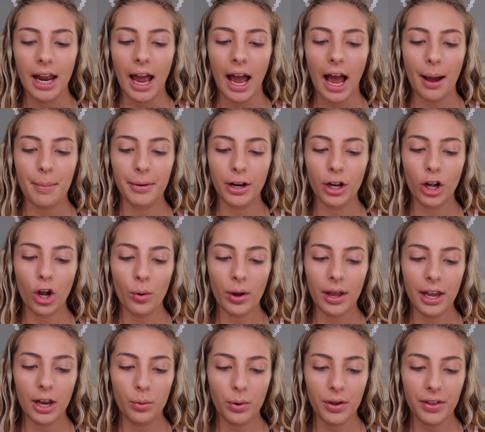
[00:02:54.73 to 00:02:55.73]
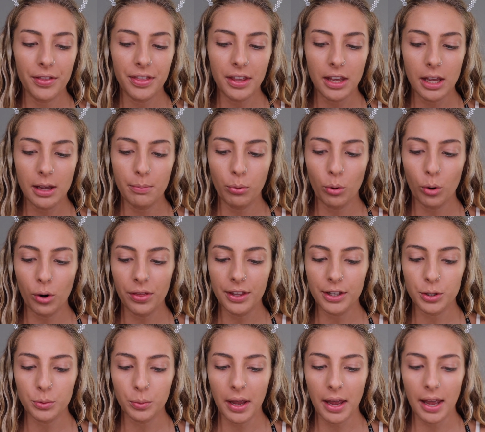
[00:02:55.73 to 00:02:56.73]
I'm gonna go in with the Born
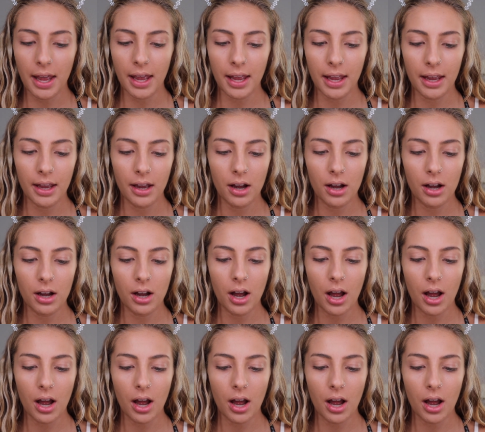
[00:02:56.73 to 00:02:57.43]
This Way